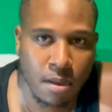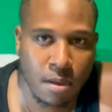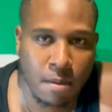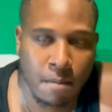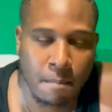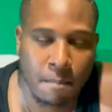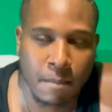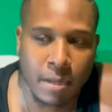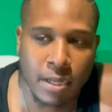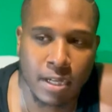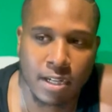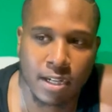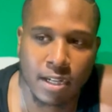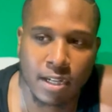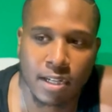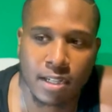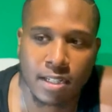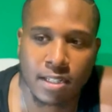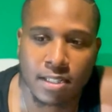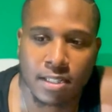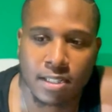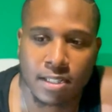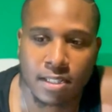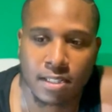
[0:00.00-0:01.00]

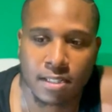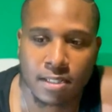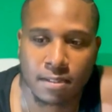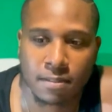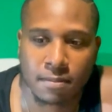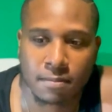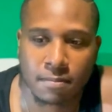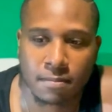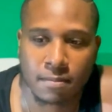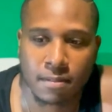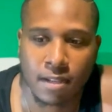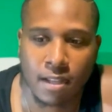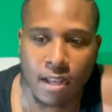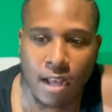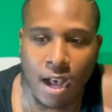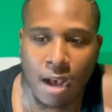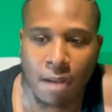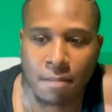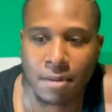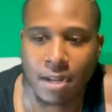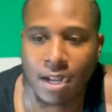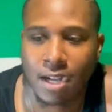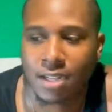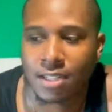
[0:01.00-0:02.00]
Because I'm
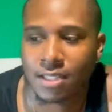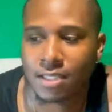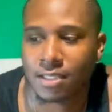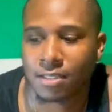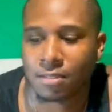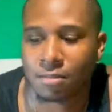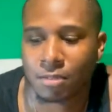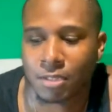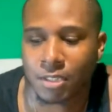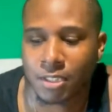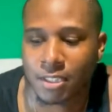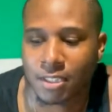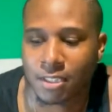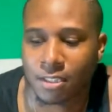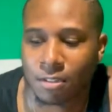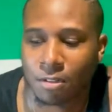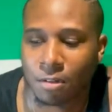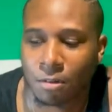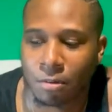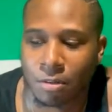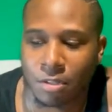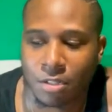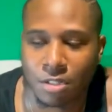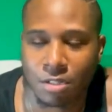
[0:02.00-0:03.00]
not going to really
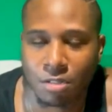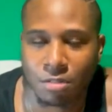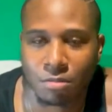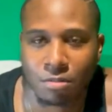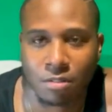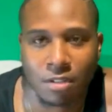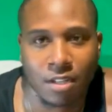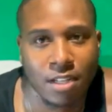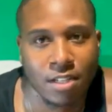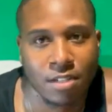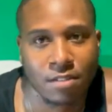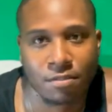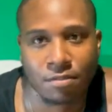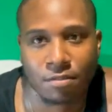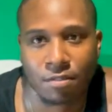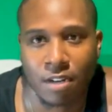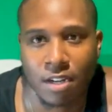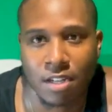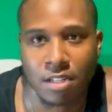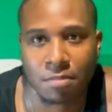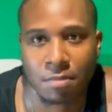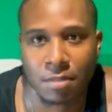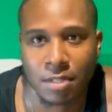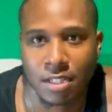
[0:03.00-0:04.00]
go into his
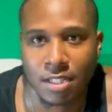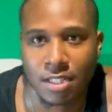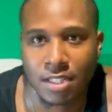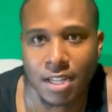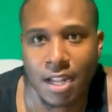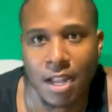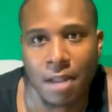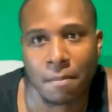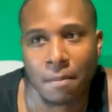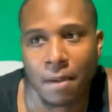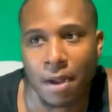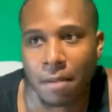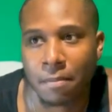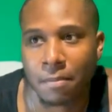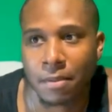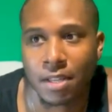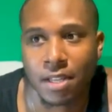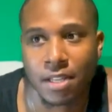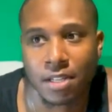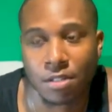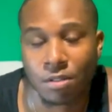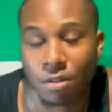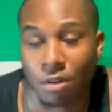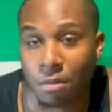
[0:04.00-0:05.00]
friends because that might be
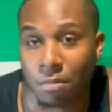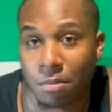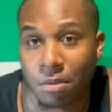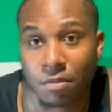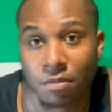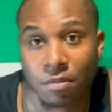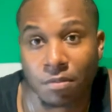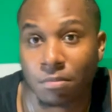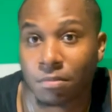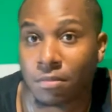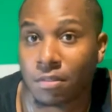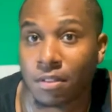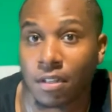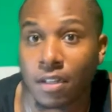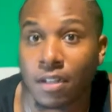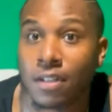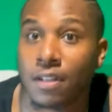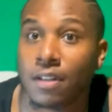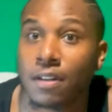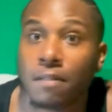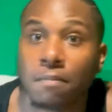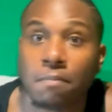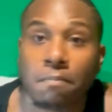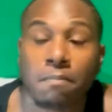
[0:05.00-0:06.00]
his homies from
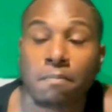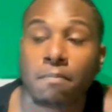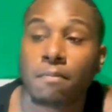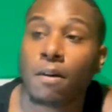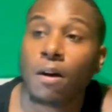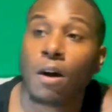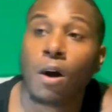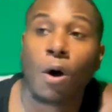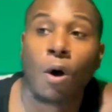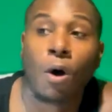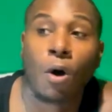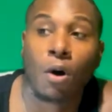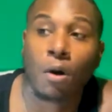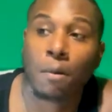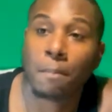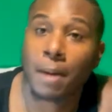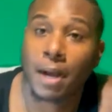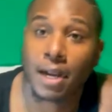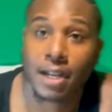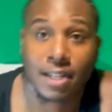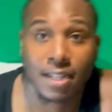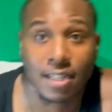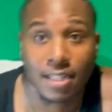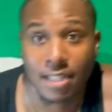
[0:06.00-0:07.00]
all
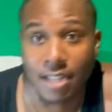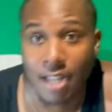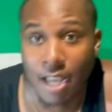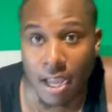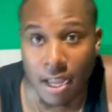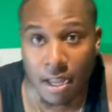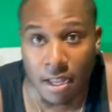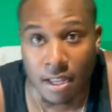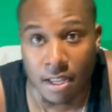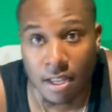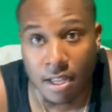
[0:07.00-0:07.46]
back in the day.